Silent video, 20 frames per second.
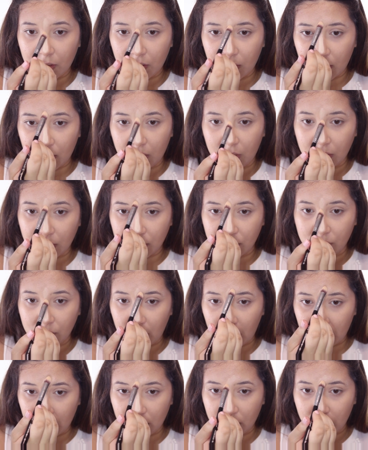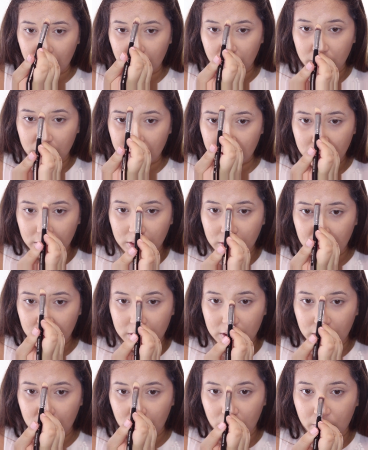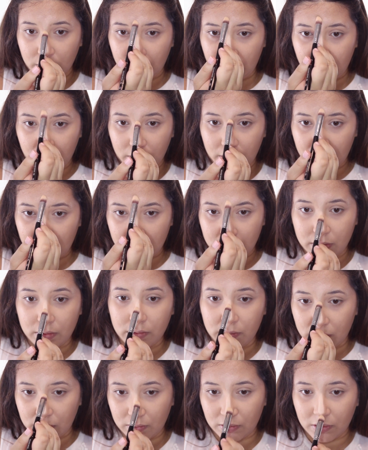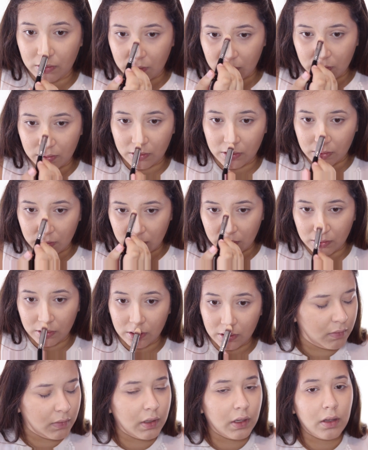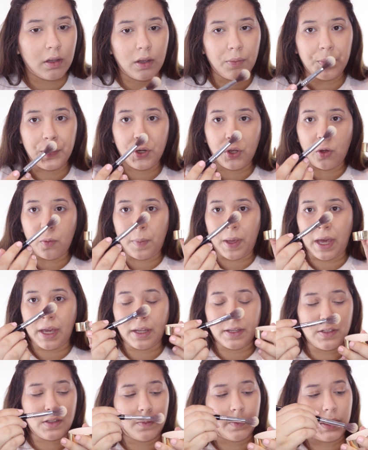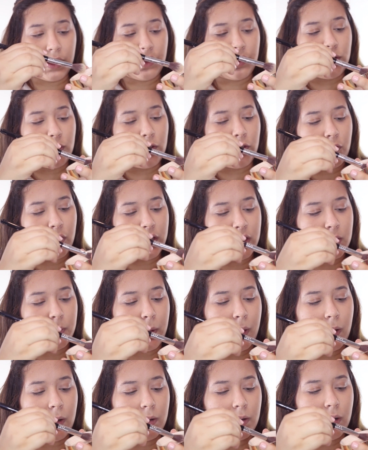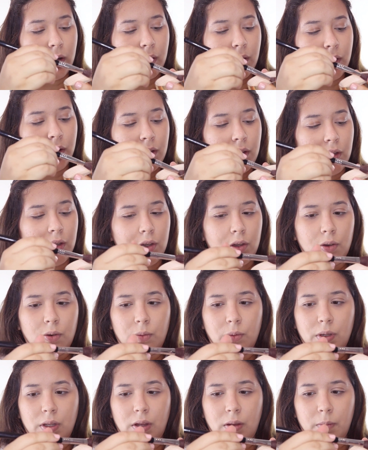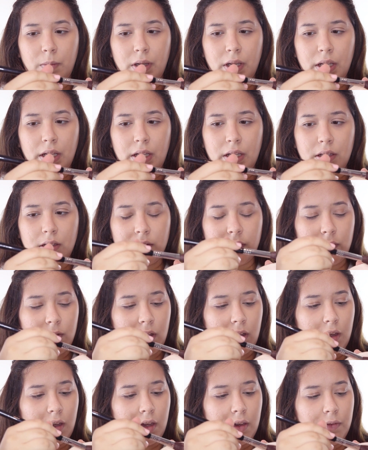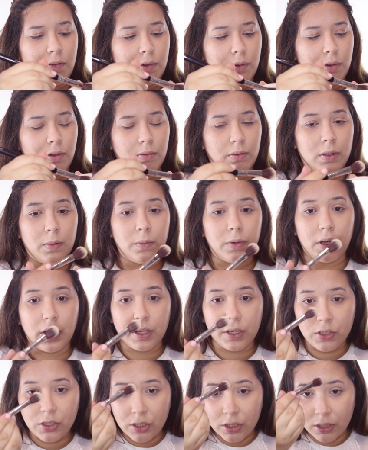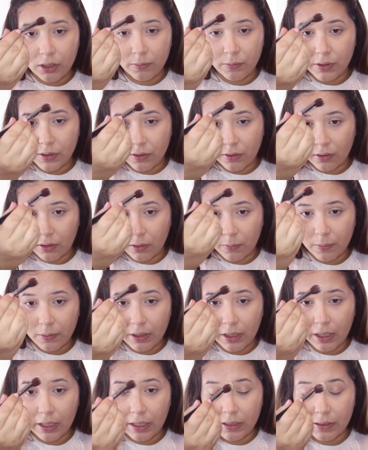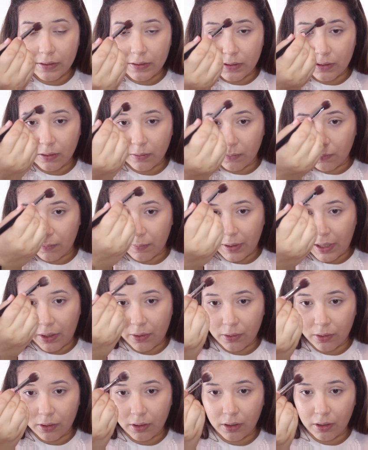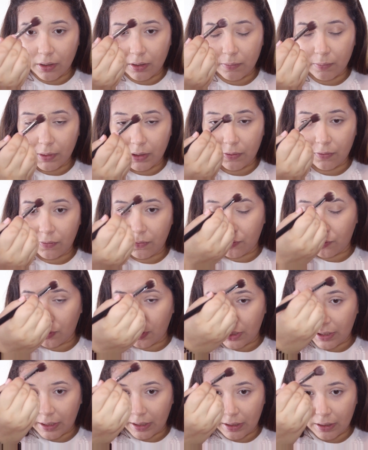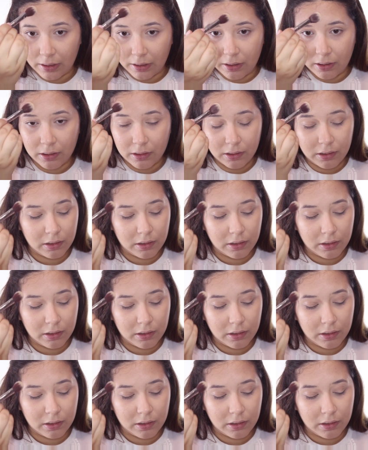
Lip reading: Kind of like to drag it a little bit to the center of my forehead too. I'm gonna go back into my Too Faced powder with my F03 brush, and I'm just gonna apply some powder on my forehead